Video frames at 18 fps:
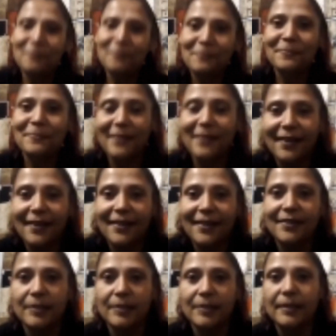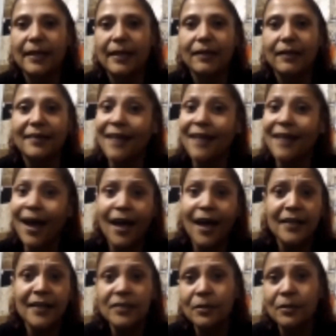Yeah, and they're like,
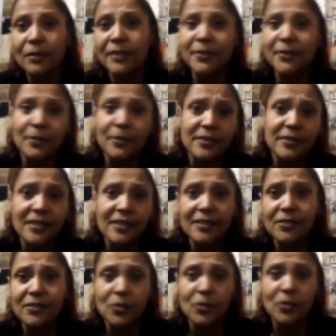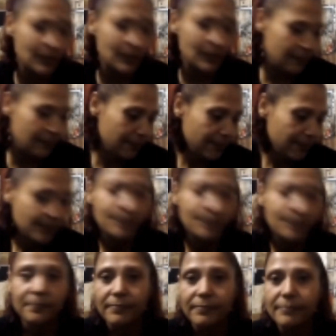nah, do it, sis, do it.
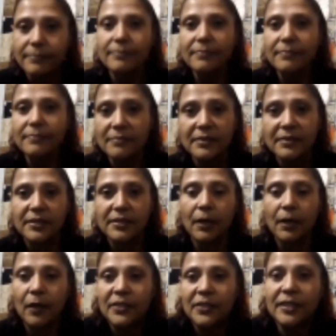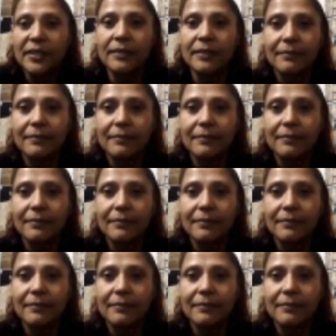So I did.